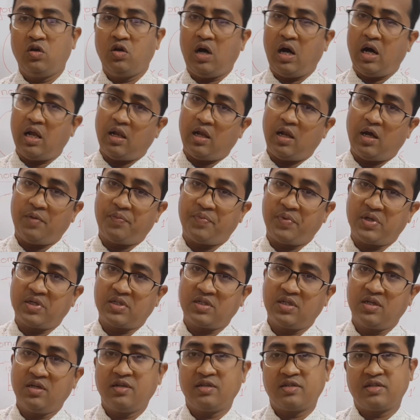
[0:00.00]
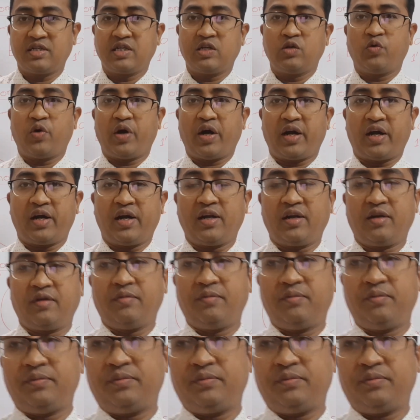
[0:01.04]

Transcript: Allah Hafiz. See you again.